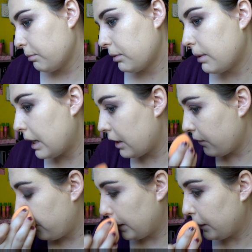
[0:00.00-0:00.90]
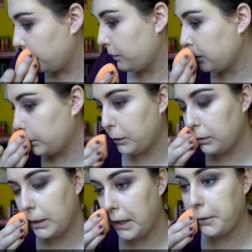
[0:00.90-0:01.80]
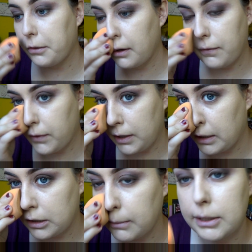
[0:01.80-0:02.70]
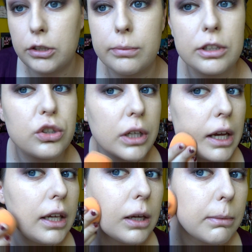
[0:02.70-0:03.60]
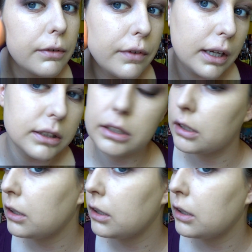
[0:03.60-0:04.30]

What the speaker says: I don't feel like doing a third layer because I feel like that's gonna be too much cakey on my face.